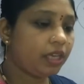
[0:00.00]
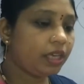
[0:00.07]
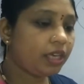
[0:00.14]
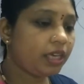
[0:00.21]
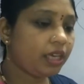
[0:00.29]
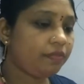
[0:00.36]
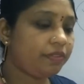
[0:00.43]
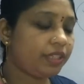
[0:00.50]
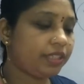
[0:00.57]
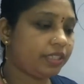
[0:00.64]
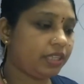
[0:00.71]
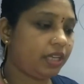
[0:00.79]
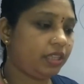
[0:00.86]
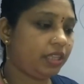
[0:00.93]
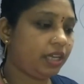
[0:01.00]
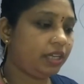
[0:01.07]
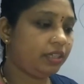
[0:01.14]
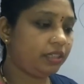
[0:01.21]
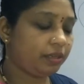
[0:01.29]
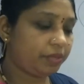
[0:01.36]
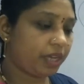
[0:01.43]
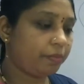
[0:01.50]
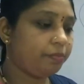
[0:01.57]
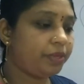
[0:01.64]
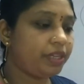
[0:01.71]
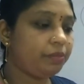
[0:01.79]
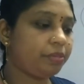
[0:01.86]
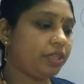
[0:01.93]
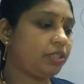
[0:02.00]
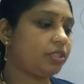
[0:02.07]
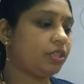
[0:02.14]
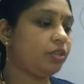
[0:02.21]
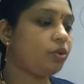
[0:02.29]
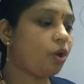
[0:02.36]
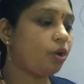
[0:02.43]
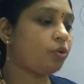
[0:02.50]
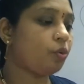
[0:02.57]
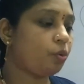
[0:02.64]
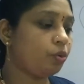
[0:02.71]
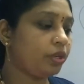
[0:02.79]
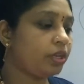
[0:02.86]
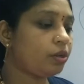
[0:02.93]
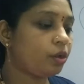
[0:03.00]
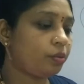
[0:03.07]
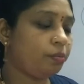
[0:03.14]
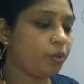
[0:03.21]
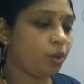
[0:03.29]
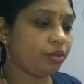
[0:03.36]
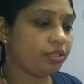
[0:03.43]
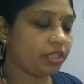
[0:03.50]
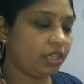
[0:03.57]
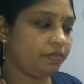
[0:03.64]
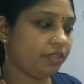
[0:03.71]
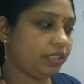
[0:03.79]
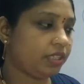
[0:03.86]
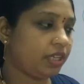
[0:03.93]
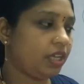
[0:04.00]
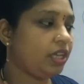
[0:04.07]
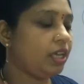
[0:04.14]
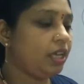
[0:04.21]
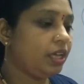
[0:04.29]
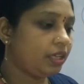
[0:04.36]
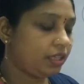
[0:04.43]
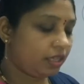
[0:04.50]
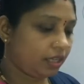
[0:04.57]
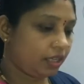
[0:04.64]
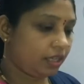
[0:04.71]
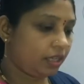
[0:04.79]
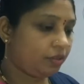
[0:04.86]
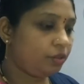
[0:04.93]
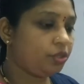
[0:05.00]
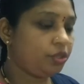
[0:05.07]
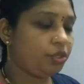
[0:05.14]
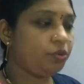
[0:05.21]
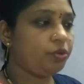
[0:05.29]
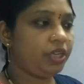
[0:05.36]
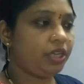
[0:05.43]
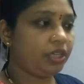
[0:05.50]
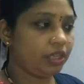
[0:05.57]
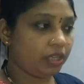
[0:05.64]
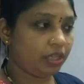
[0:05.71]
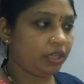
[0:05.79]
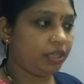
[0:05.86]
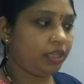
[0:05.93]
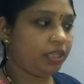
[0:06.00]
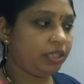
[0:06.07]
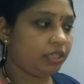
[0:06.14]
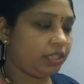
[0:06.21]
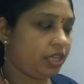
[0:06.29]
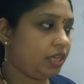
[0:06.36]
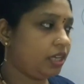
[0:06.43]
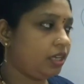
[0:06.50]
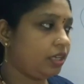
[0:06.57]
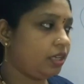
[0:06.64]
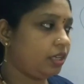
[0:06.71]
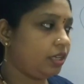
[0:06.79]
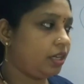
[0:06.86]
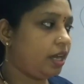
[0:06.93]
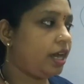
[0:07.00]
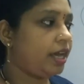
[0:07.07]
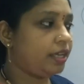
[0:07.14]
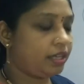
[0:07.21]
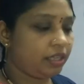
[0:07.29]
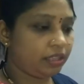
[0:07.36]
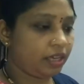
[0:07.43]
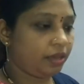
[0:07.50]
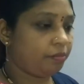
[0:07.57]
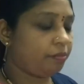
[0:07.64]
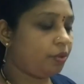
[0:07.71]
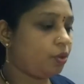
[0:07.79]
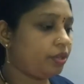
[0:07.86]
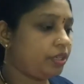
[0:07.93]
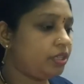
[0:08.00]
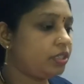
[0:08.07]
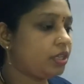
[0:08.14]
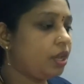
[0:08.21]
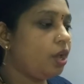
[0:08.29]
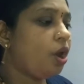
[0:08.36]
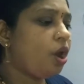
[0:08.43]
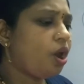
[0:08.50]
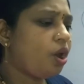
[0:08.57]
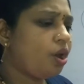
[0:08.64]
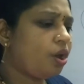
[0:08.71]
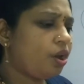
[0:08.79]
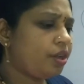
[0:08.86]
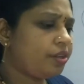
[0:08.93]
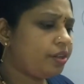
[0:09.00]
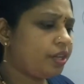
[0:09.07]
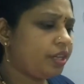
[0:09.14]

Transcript: He will say that company person or owner or boss, he will say during hiring the employees or